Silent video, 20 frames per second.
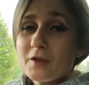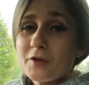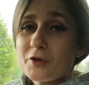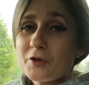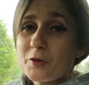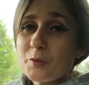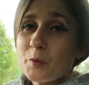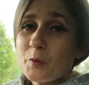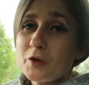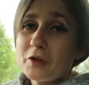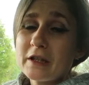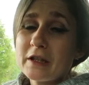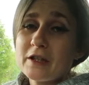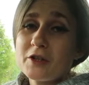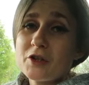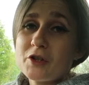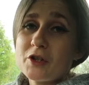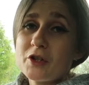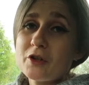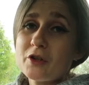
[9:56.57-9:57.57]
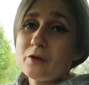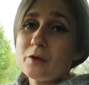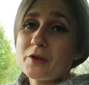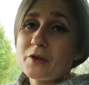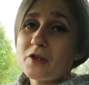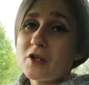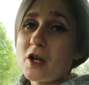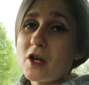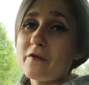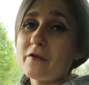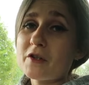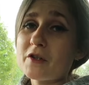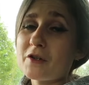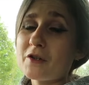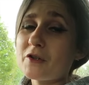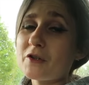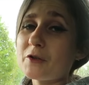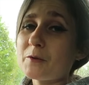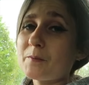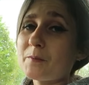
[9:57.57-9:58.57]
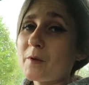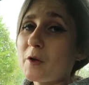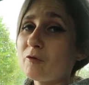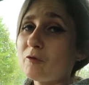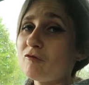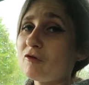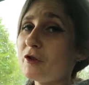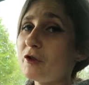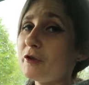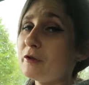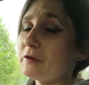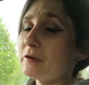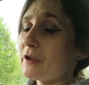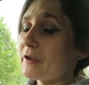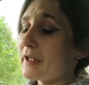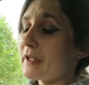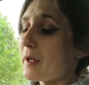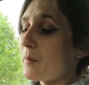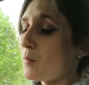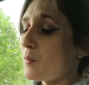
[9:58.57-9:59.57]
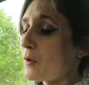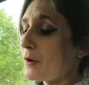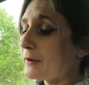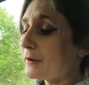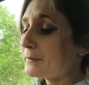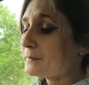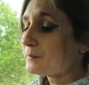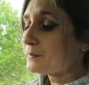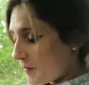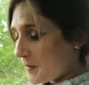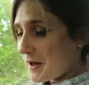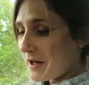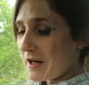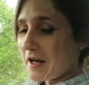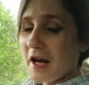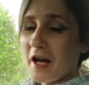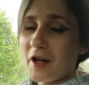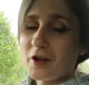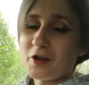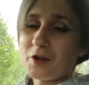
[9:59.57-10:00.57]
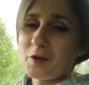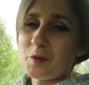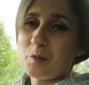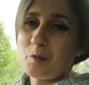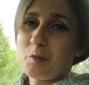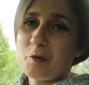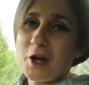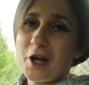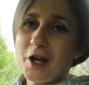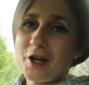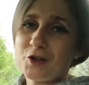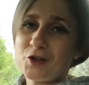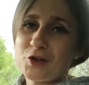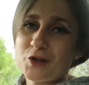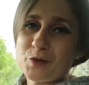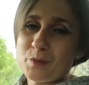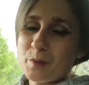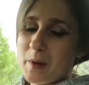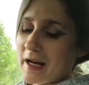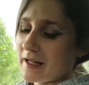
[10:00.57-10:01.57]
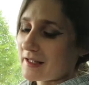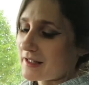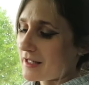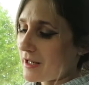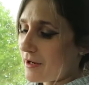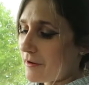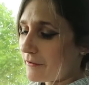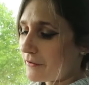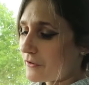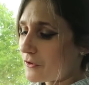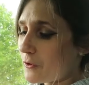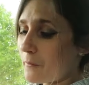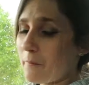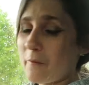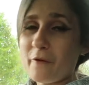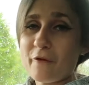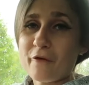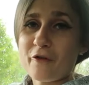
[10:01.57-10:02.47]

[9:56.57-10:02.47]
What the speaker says: Just pulled into a services en route on the M1 and purchased myself some